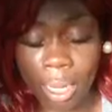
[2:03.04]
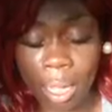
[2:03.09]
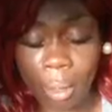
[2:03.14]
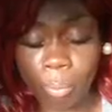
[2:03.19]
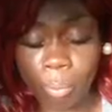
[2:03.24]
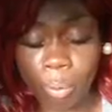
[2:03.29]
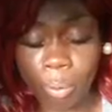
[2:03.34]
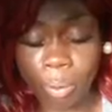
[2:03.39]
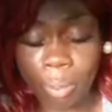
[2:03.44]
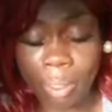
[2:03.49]
and I
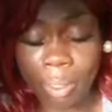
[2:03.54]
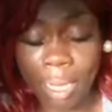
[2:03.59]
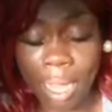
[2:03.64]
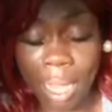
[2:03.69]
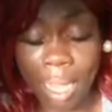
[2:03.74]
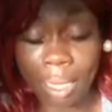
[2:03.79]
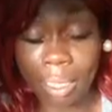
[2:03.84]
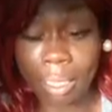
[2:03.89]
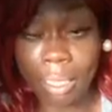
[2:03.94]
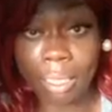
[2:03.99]
will
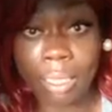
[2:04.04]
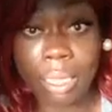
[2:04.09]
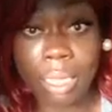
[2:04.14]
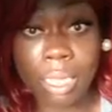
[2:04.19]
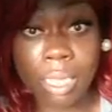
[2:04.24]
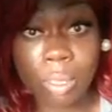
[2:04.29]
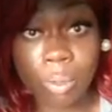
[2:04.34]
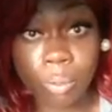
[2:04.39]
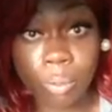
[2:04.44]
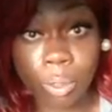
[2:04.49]
not let
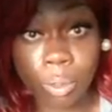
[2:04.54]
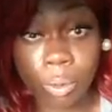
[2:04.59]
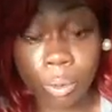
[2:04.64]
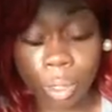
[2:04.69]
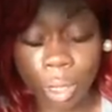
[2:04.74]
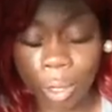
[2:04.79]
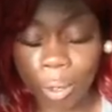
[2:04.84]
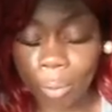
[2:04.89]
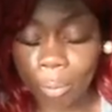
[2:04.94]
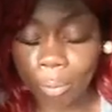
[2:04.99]
Israel
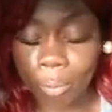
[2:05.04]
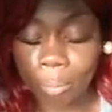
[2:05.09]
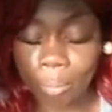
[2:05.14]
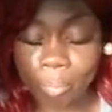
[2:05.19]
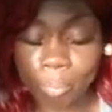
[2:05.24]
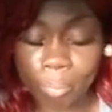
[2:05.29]
go."